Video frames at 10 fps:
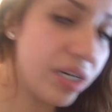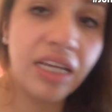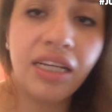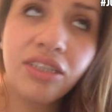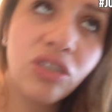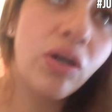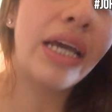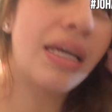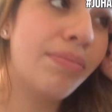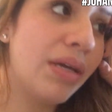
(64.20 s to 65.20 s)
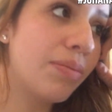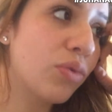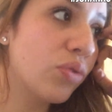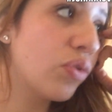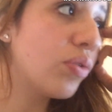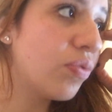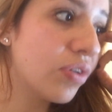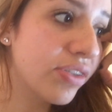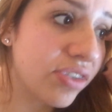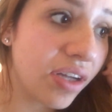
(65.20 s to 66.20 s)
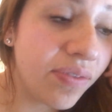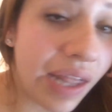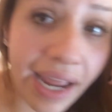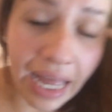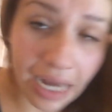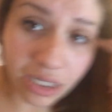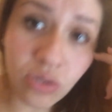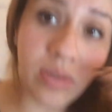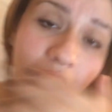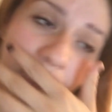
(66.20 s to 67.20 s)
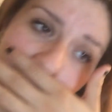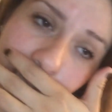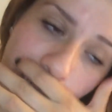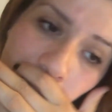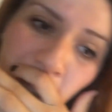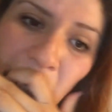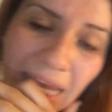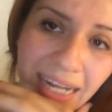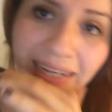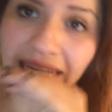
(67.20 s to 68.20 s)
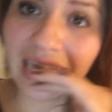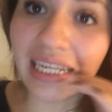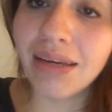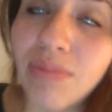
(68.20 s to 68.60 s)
need so i can make more room for stuff that i actually need and hida gave